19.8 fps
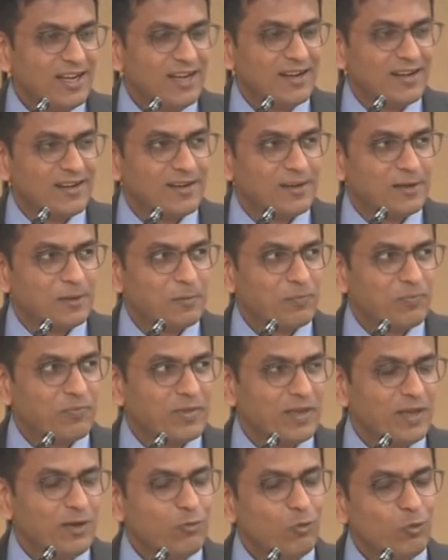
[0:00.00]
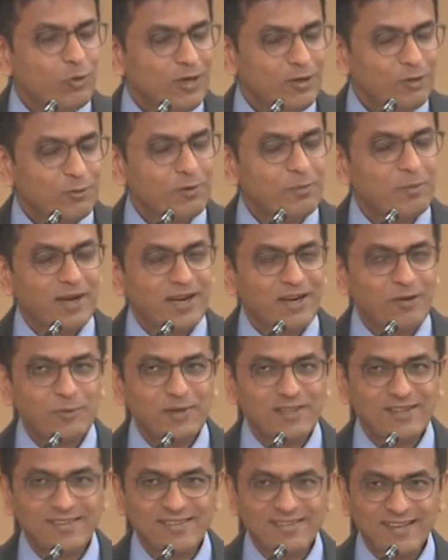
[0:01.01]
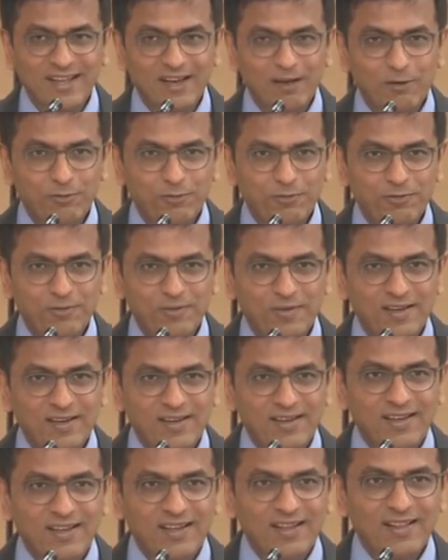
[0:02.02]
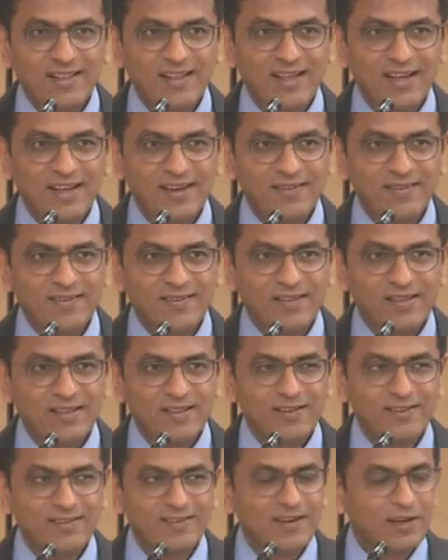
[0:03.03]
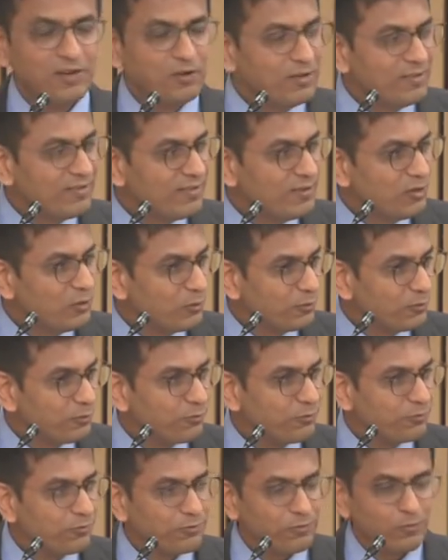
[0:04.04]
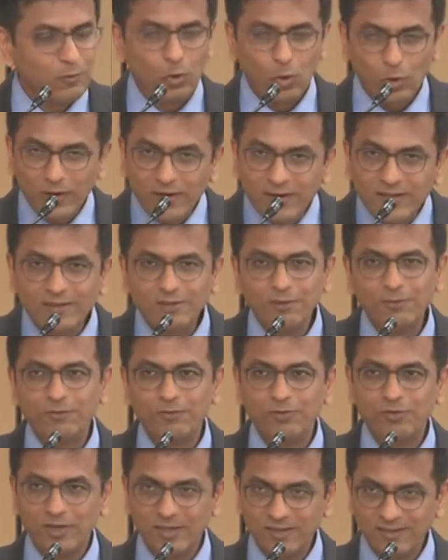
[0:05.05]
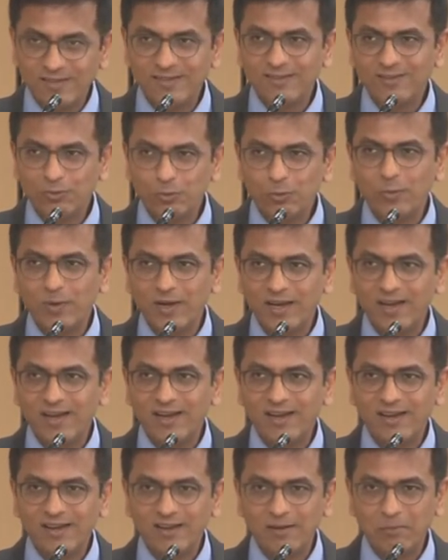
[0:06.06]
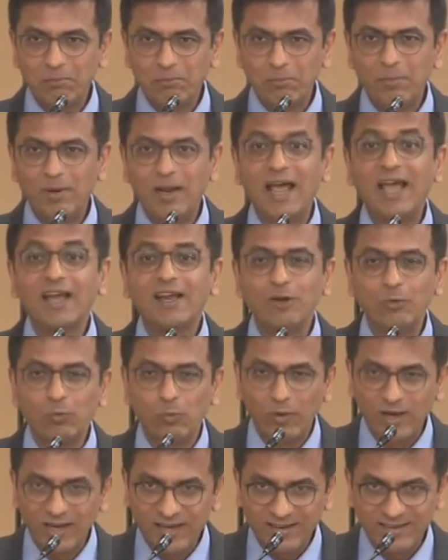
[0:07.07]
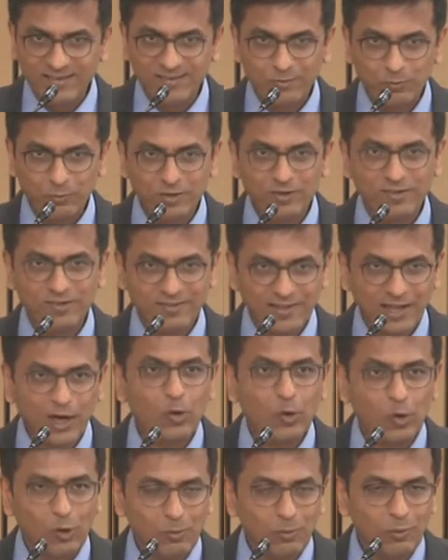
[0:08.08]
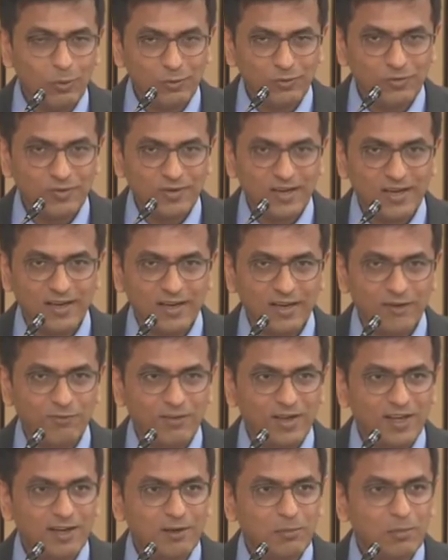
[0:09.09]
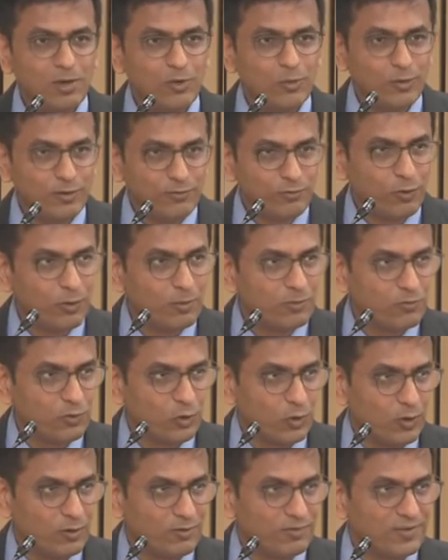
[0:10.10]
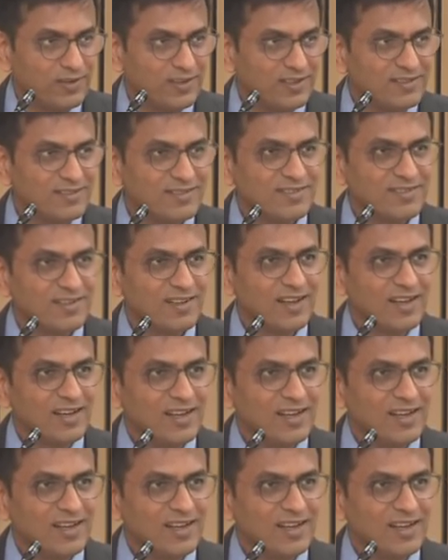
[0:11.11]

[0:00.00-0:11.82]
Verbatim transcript: um, if only to remind oneself that this tendency of lawyers, of judges to wear black and white, which is now almost an invariable uniform for all of us,